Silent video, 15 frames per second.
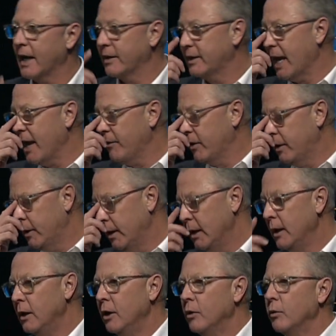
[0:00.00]
Now, David
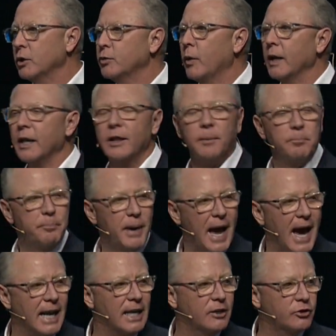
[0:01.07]
was one of the
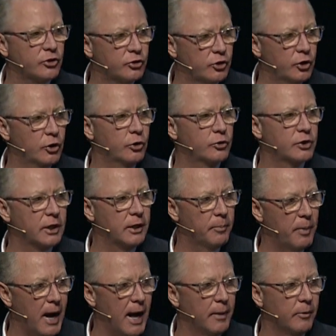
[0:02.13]
baddest dudes in the
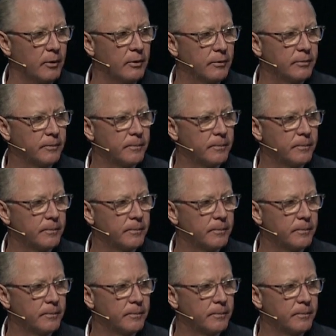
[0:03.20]
Bible.